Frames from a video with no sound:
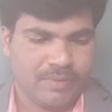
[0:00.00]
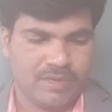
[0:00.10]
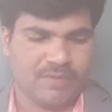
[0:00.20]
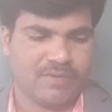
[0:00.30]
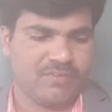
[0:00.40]

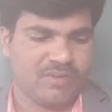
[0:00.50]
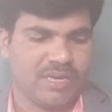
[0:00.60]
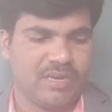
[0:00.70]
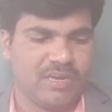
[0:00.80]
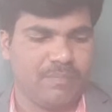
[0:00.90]
Here once
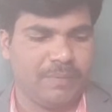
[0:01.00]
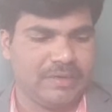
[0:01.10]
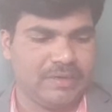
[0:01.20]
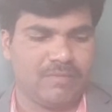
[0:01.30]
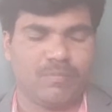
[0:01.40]
again I
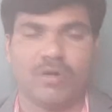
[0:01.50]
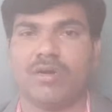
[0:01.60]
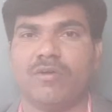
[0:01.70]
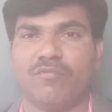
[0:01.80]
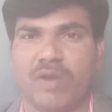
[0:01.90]
repeat it. A
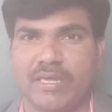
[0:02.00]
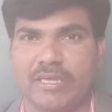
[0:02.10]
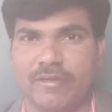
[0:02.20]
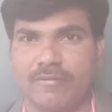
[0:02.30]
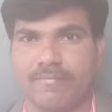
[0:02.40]
bird
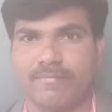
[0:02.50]
flying